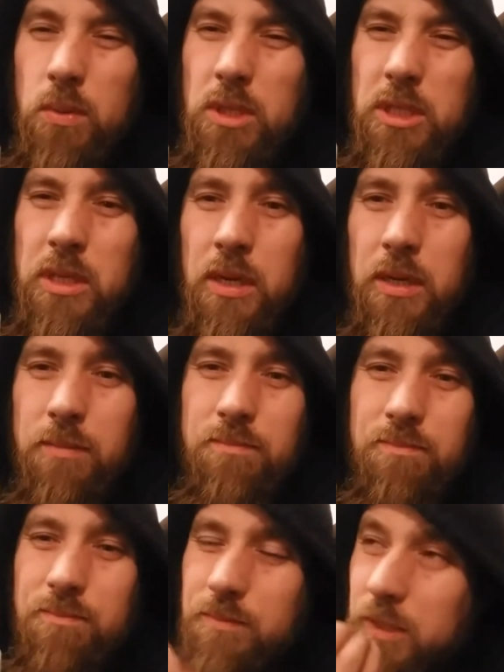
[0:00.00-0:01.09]
undersell it,
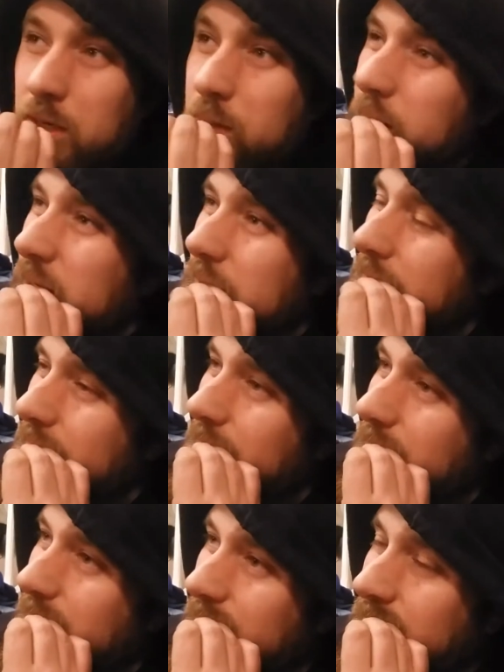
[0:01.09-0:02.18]
do you know what I
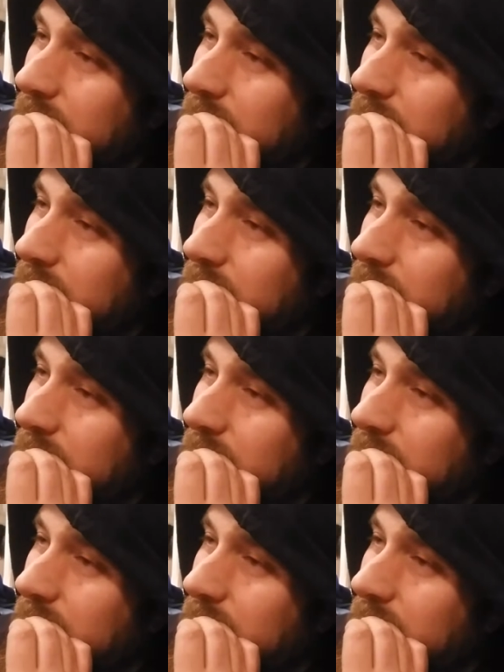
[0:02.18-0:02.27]
mean?